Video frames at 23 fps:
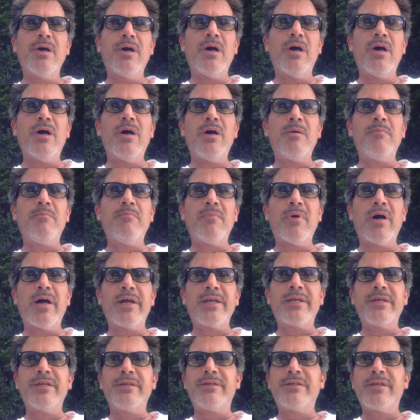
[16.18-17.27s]
I
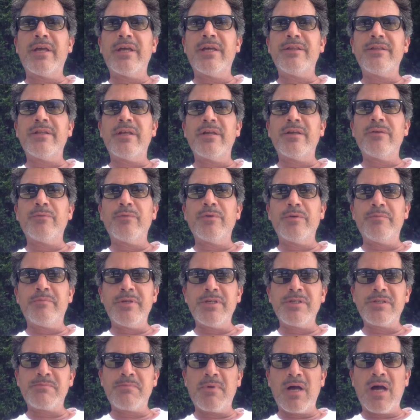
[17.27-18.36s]
contend that it would be
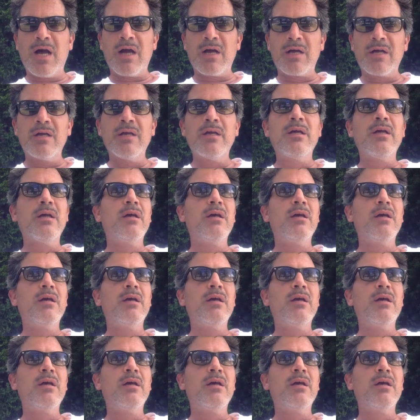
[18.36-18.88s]
Spock,